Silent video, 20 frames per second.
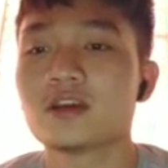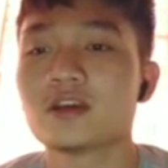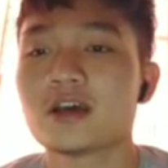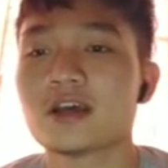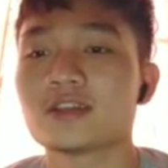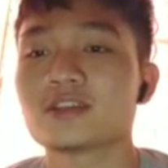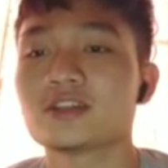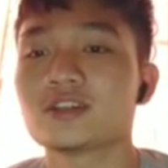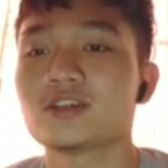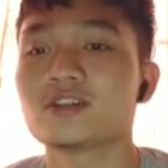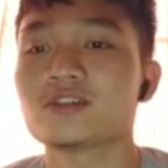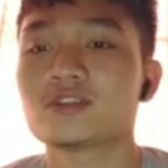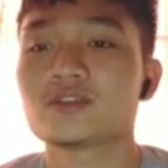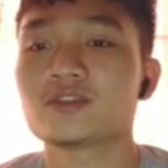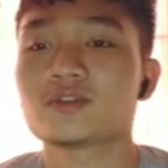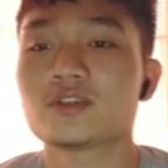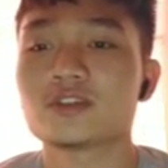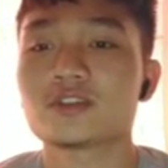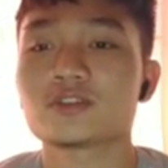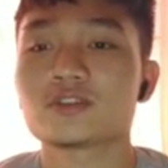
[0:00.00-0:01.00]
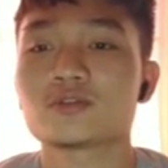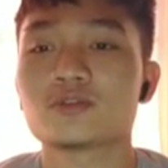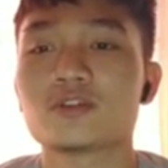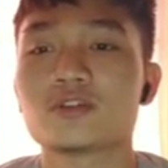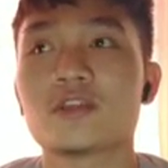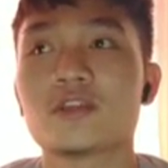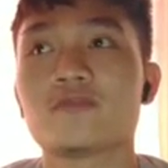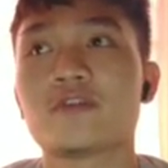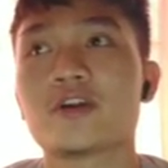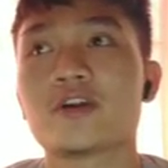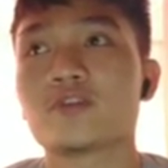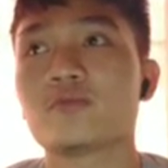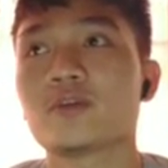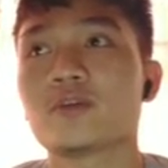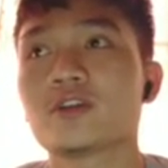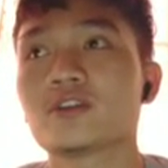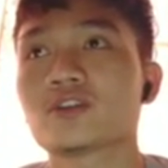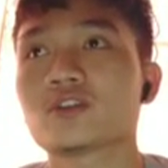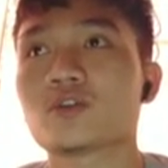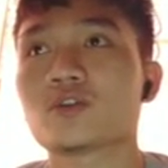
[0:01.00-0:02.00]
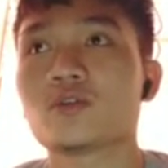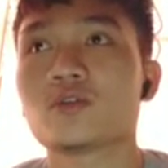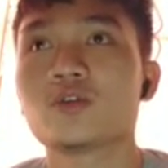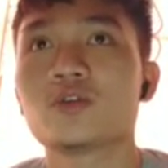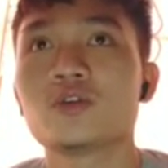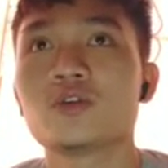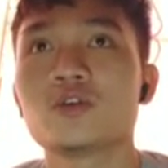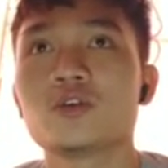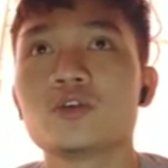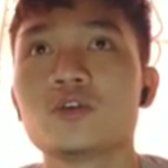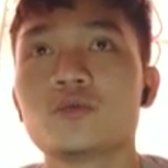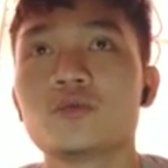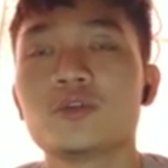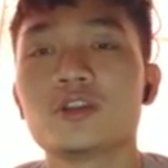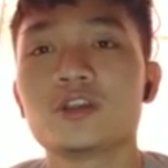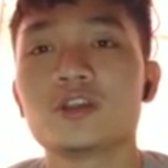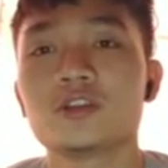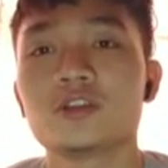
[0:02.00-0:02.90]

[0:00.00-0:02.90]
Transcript: a serious risk to the environment. So we need